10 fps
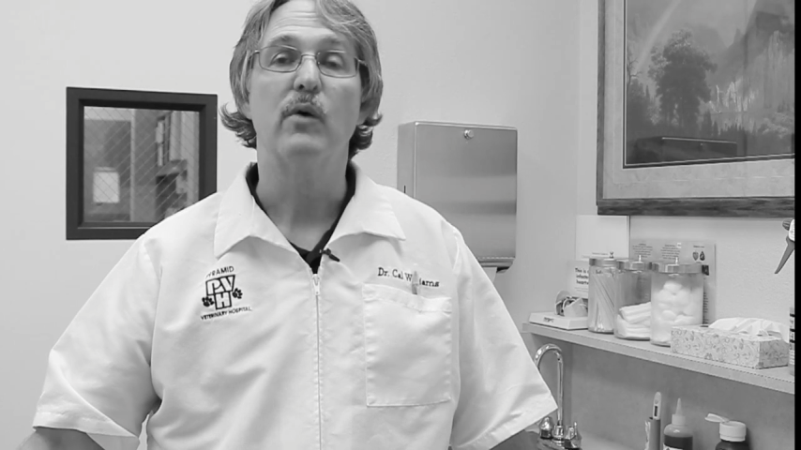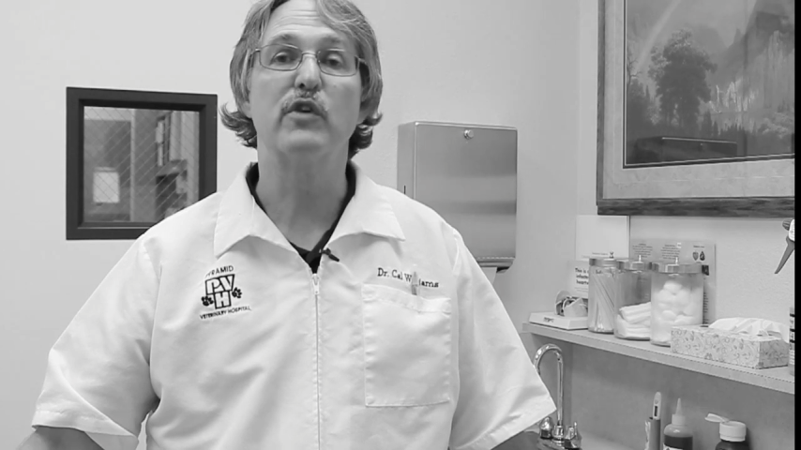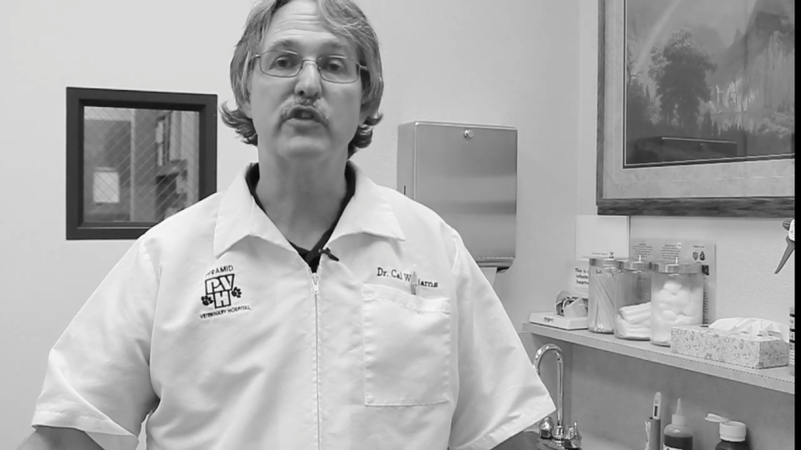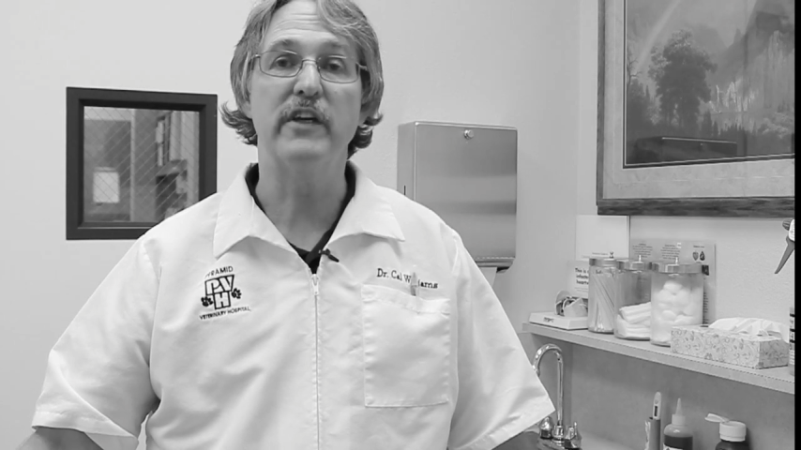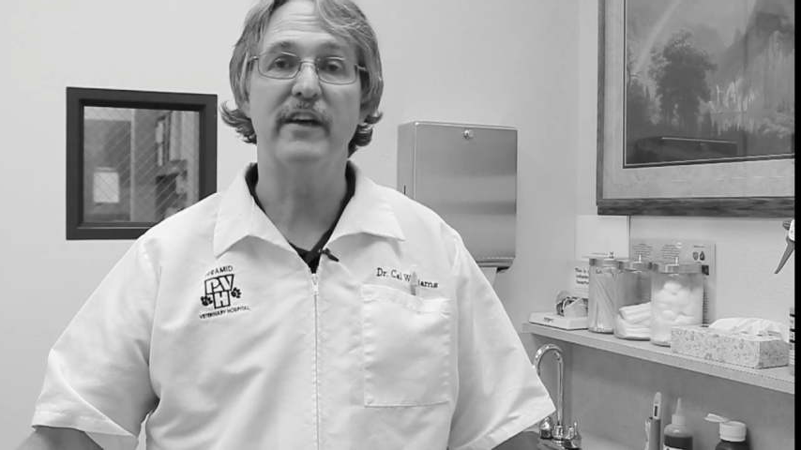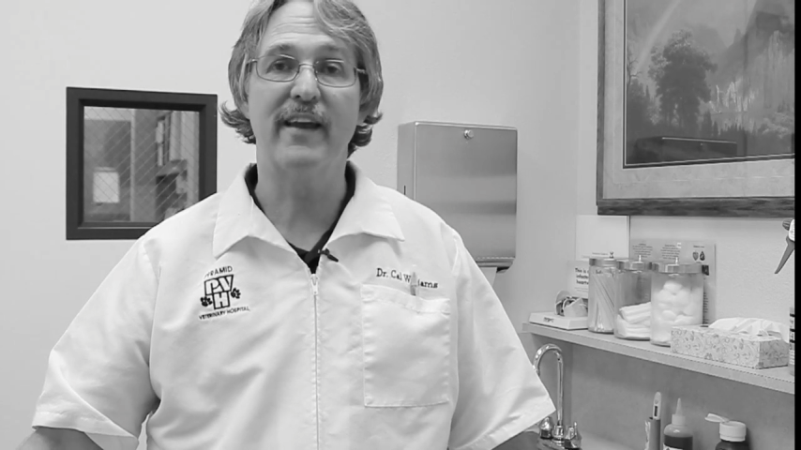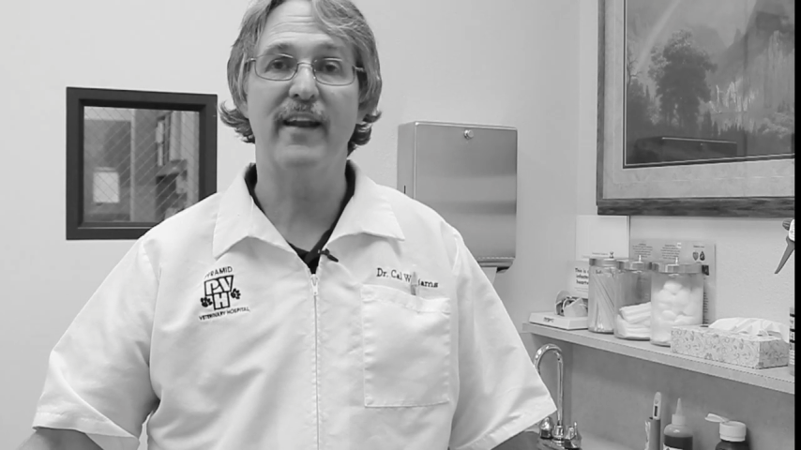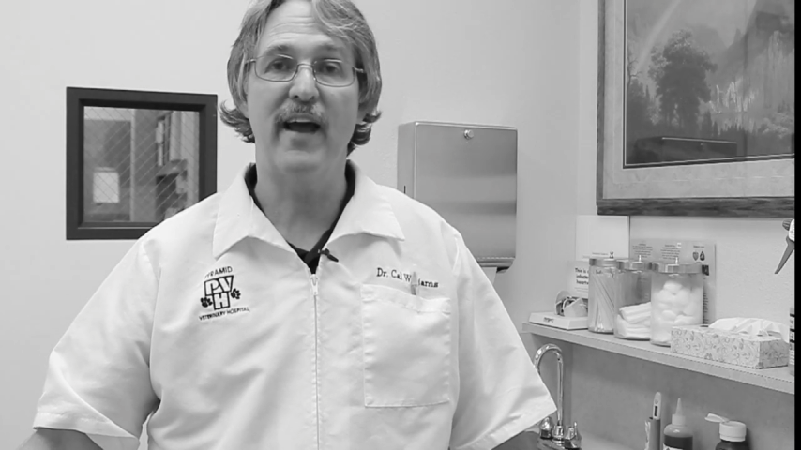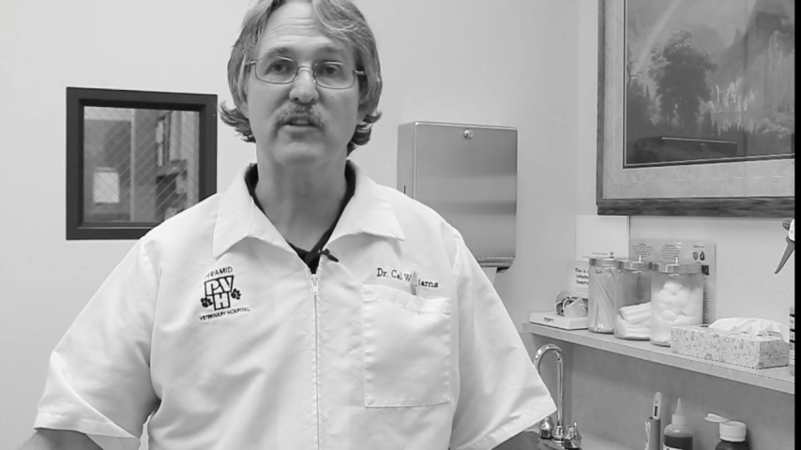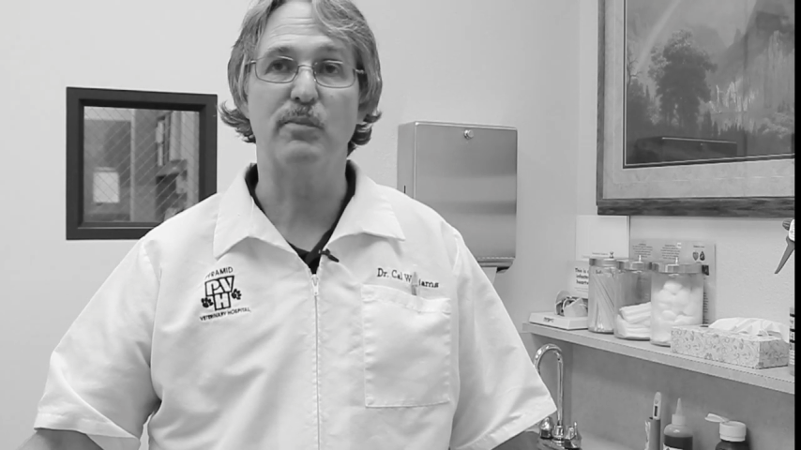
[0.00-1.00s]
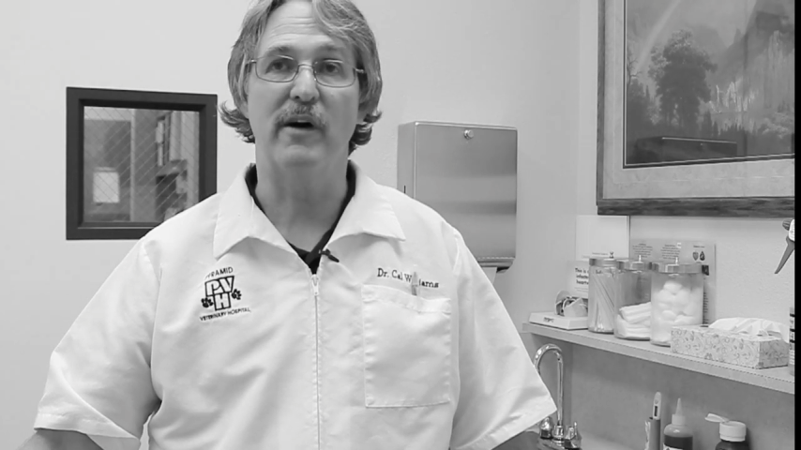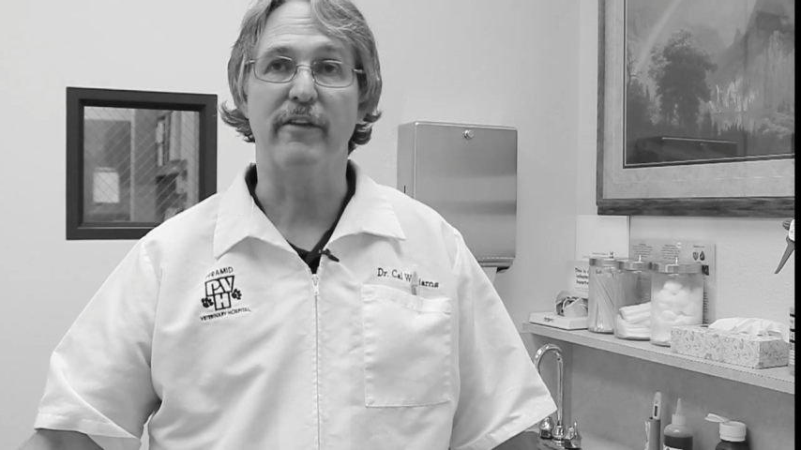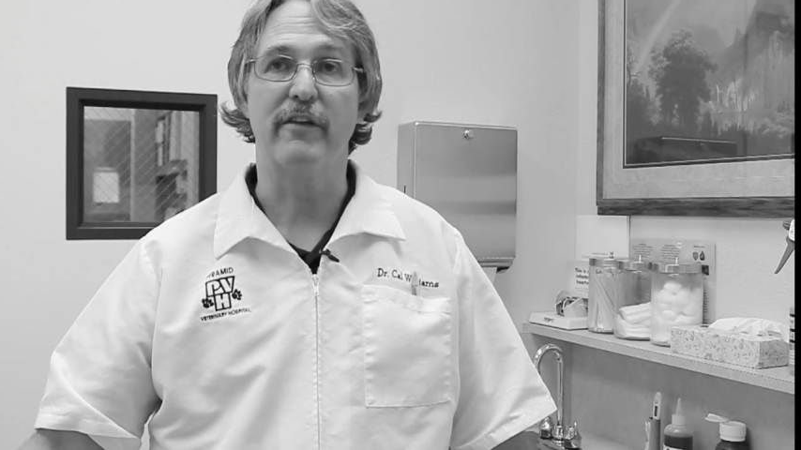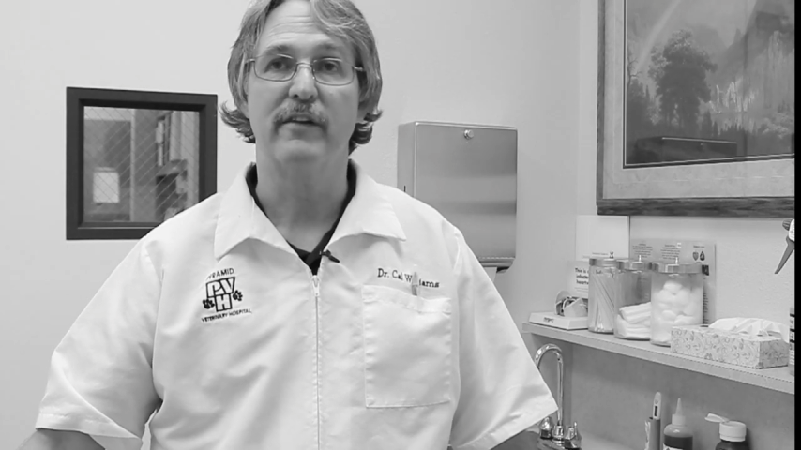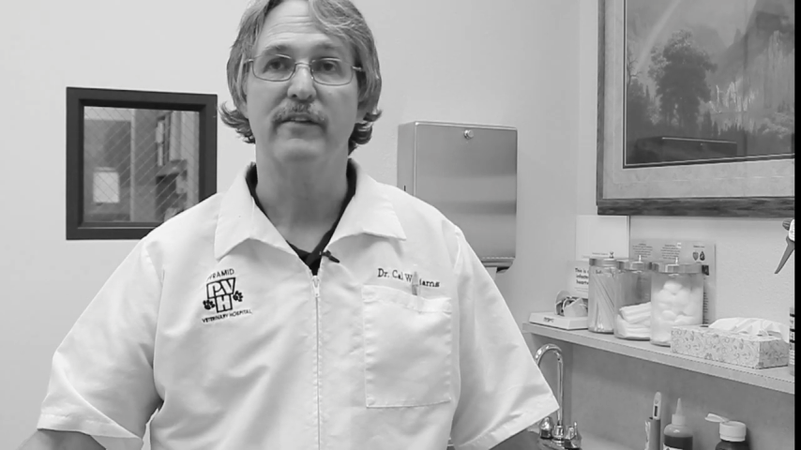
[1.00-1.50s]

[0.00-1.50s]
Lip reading: We'll see you again next month.